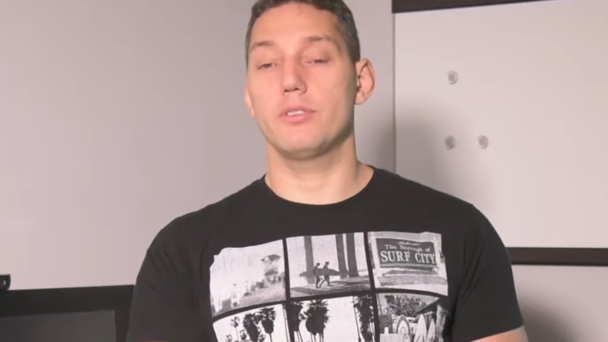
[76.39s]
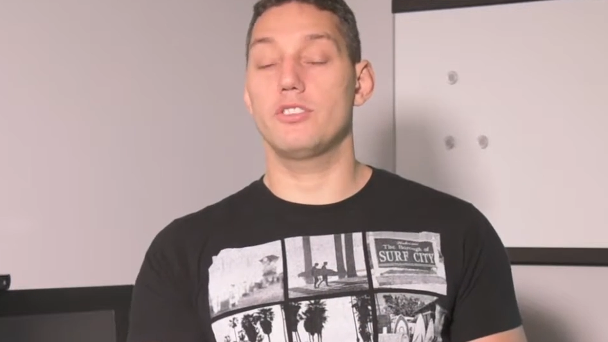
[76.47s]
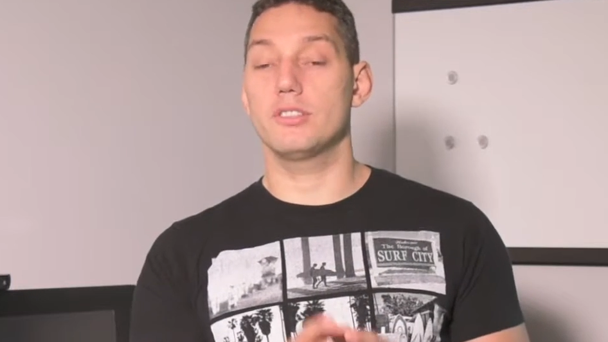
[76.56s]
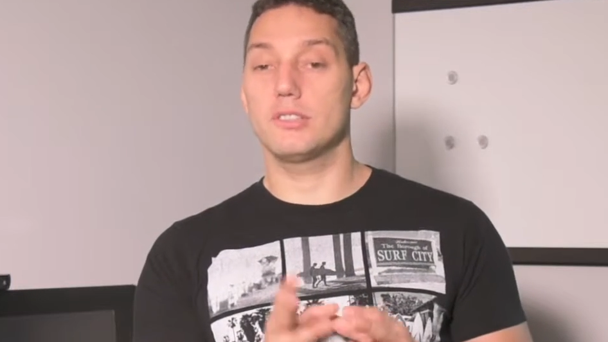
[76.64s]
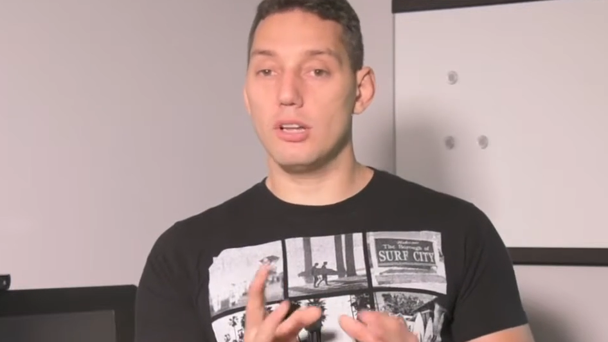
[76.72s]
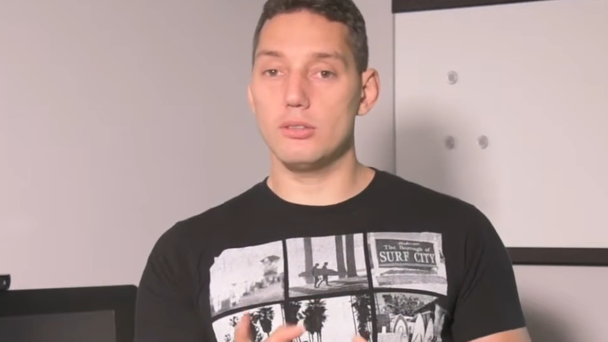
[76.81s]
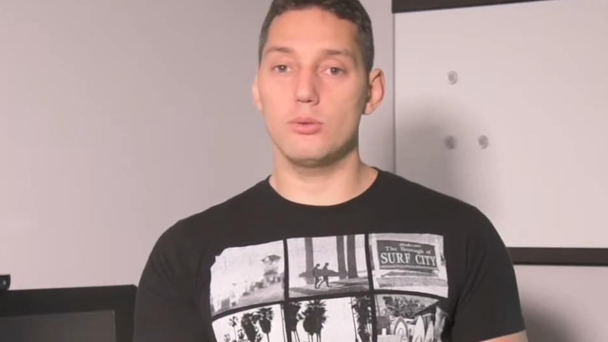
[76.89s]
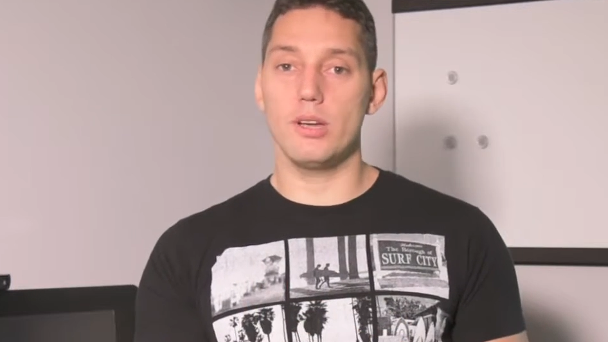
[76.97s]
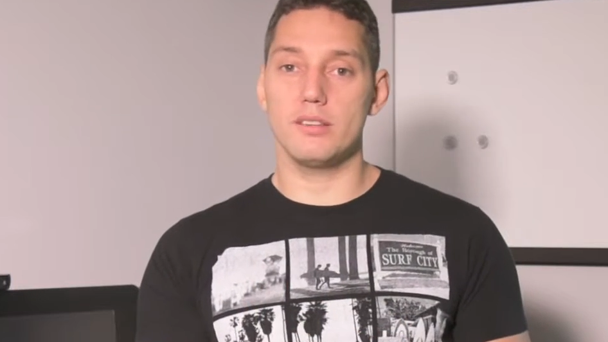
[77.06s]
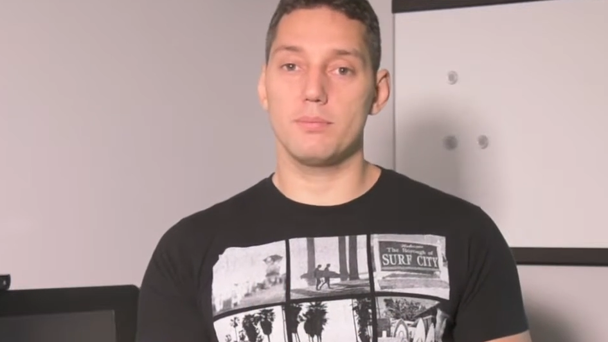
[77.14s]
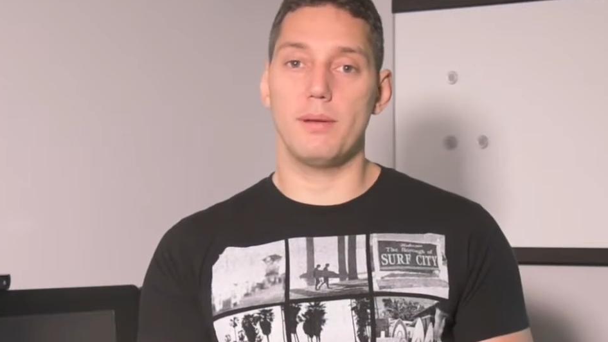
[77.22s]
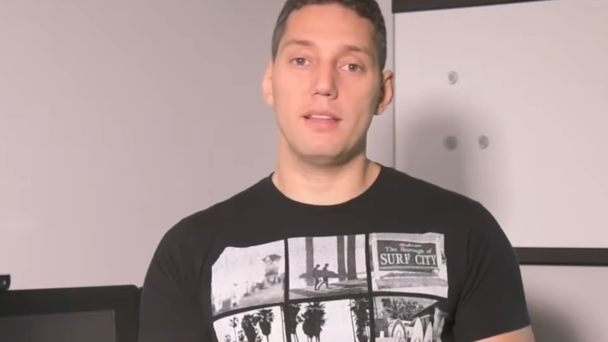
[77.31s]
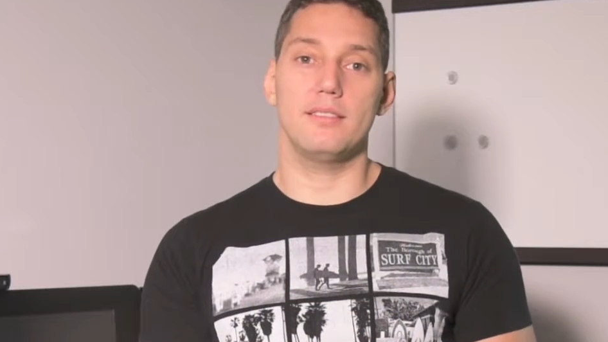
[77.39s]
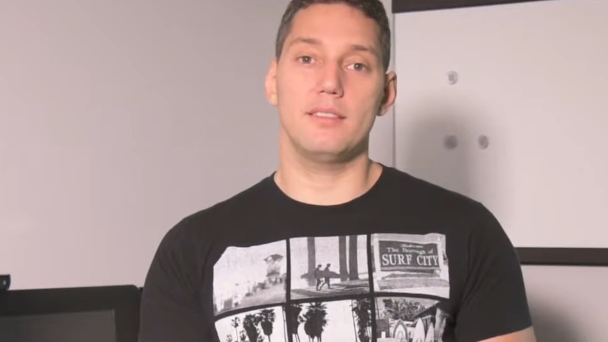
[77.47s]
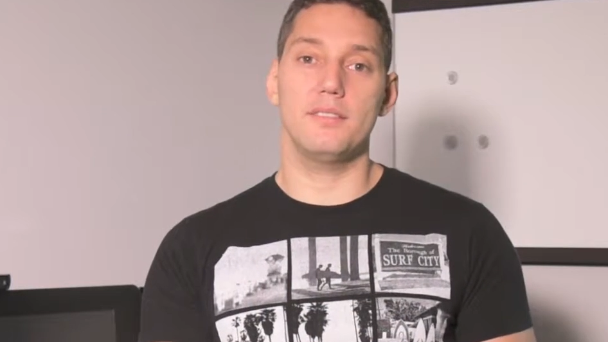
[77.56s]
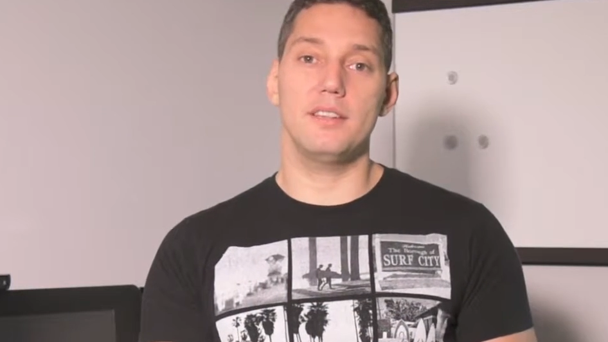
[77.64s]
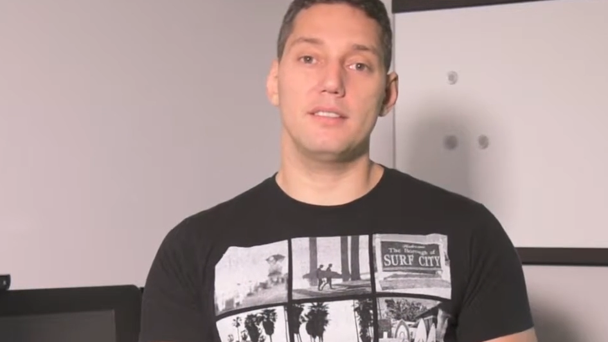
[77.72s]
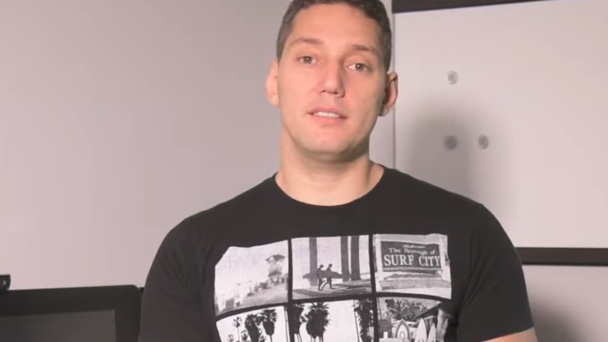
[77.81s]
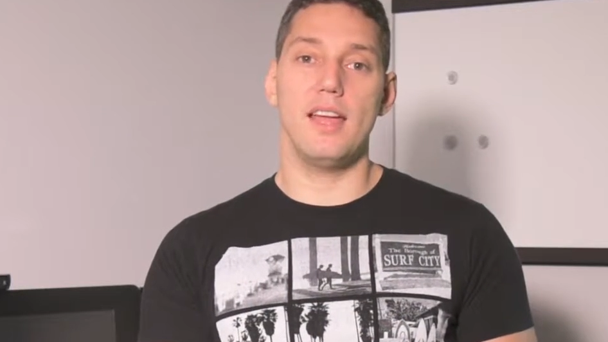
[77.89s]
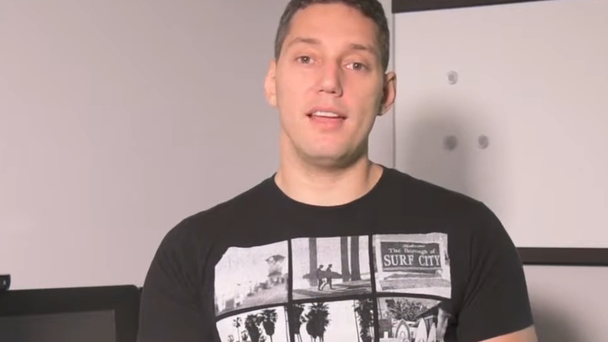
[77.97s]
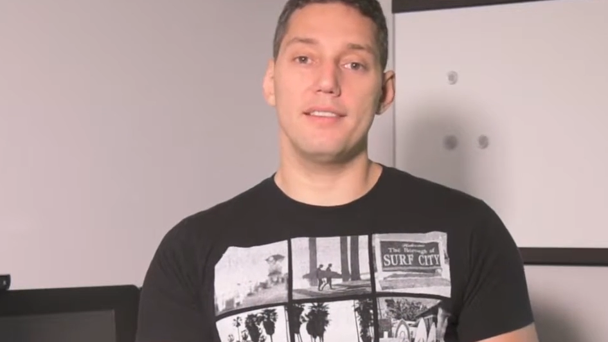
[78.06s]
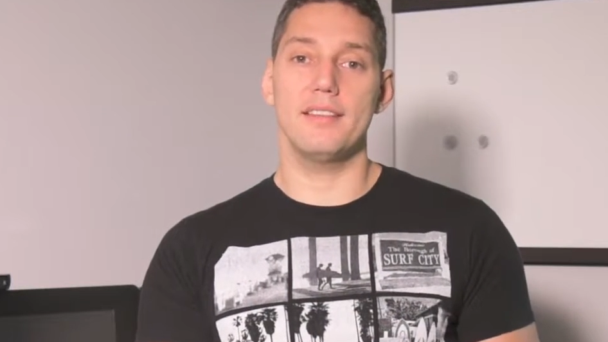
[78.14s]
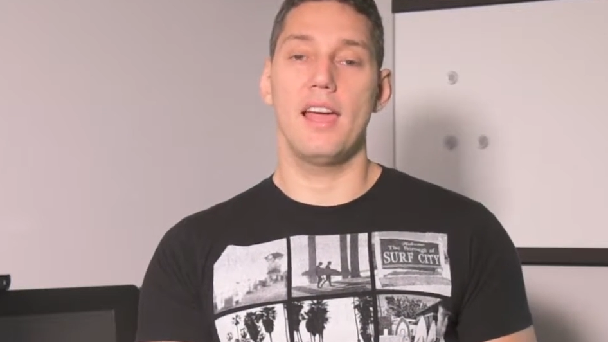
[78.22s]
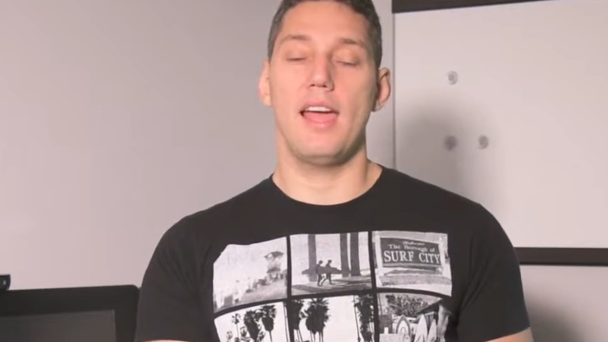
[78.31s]
which is not too expensive these
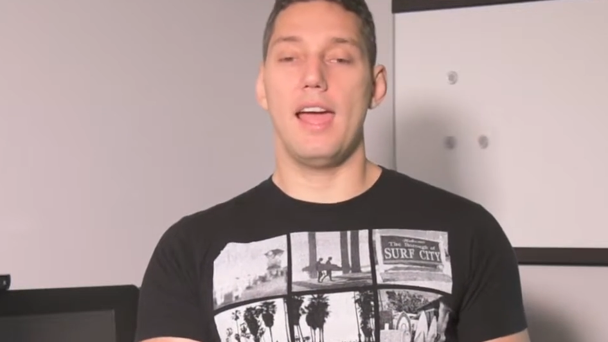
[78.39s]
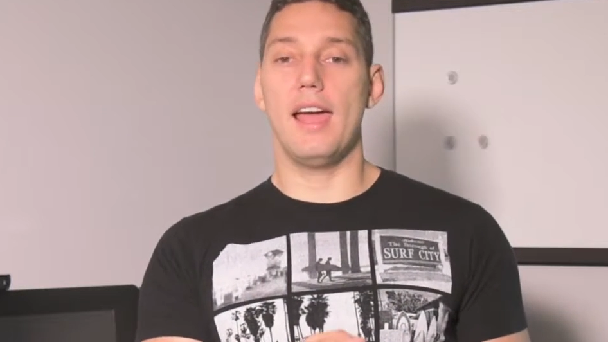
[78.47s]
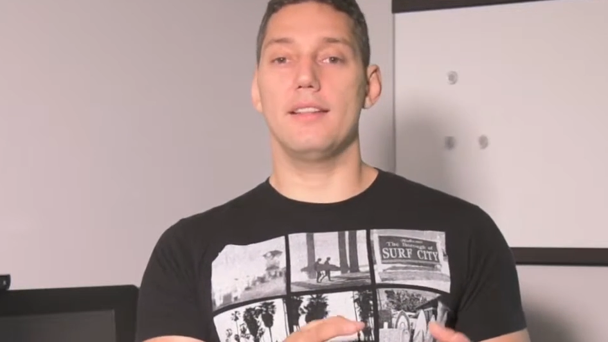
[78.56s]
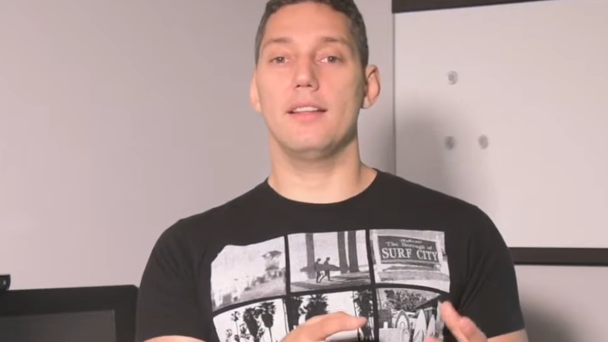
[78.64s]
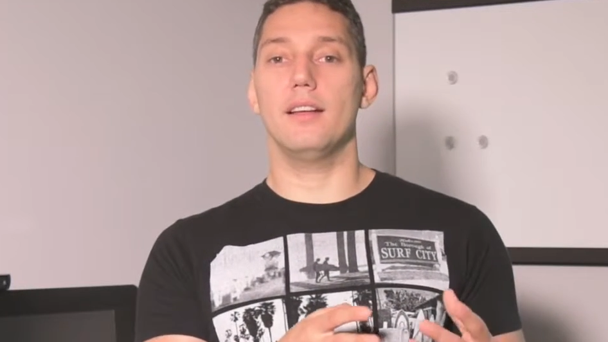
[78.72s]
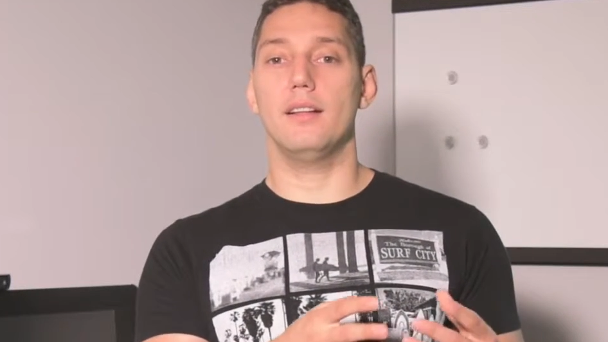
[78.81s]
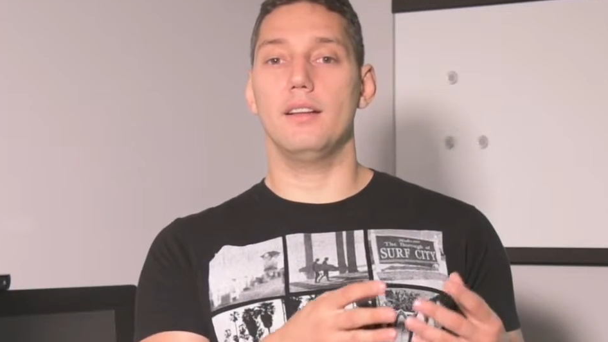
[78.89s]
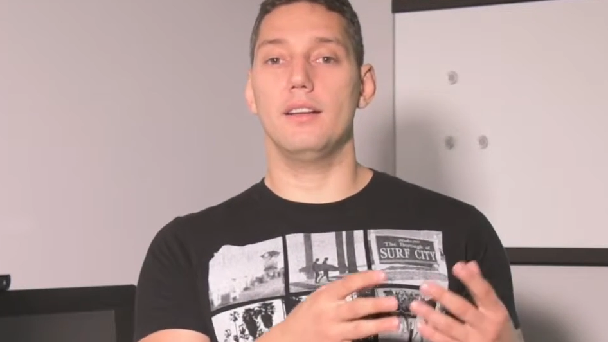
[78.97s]
days, and